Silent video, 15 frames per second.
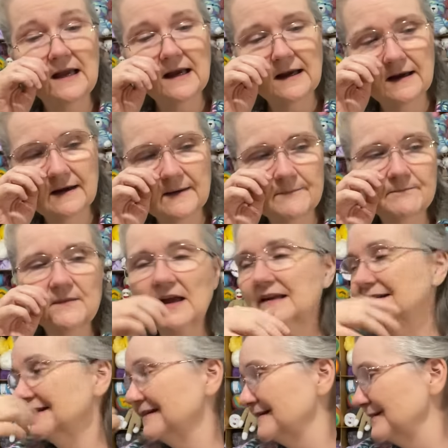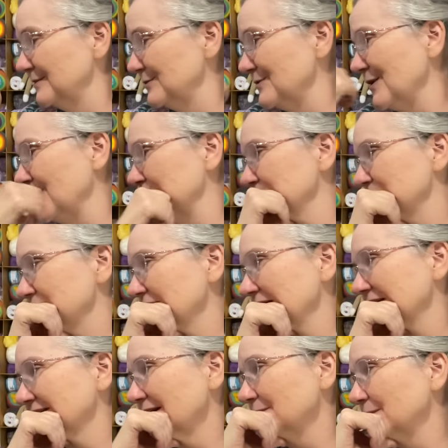I did do those
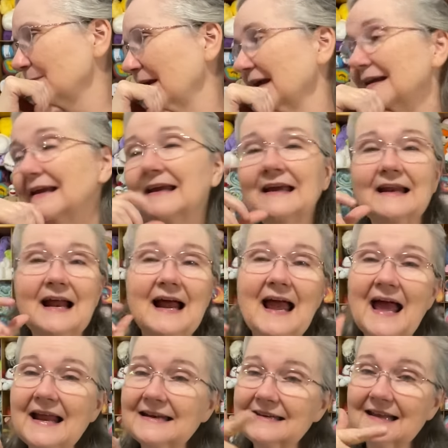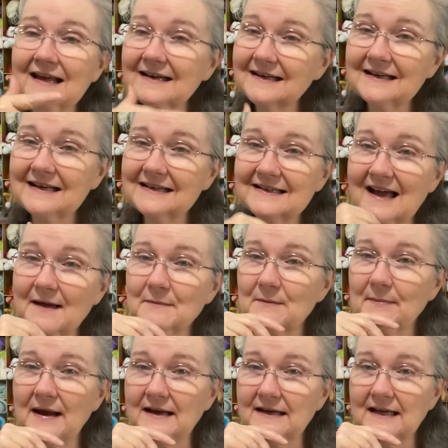diamond painting, and I hadn't done any diamond
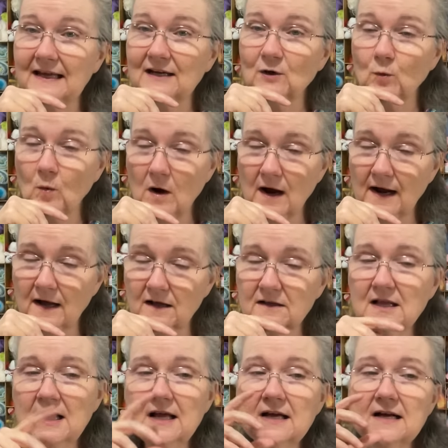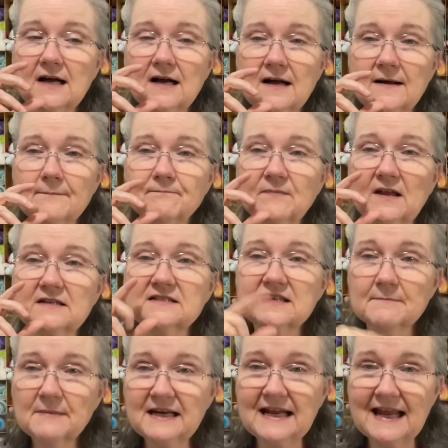painting in a while.
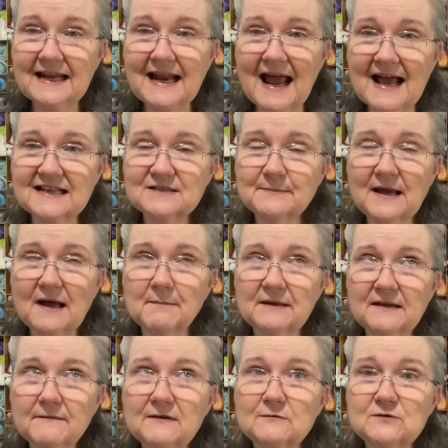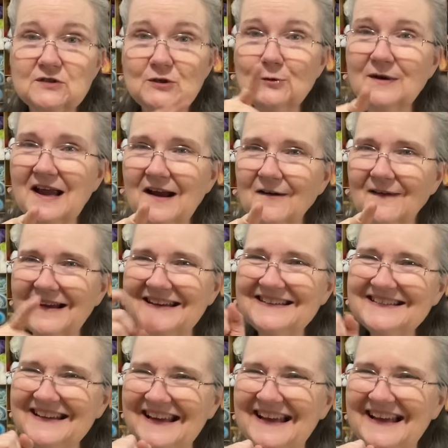Somebody had asked me, I believe it was you, Karen.